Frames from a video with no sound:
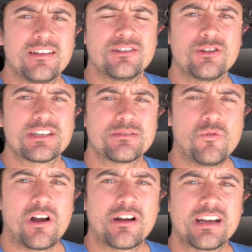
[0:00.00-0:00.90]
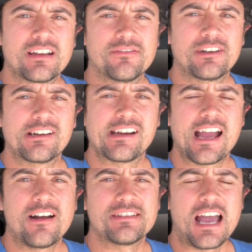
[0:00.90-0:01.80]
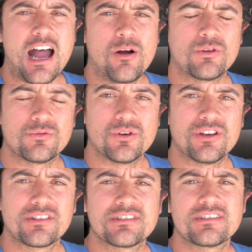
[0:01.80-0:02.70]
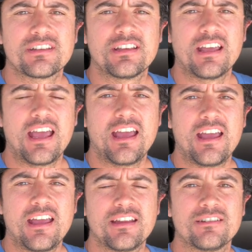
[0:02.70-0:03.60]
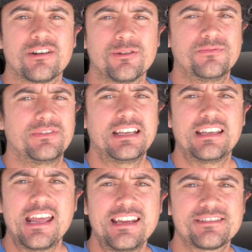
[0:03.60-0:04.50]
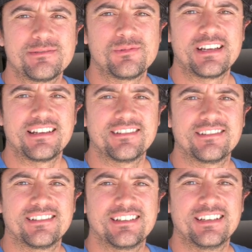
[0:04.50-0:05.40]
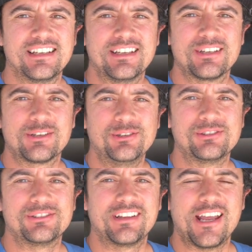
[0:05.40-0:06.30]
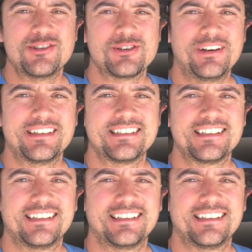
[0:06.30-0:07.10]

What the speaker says: doing some wiring, figuring out how it works, and hopefully getting somewhere. Cool, enjoy it.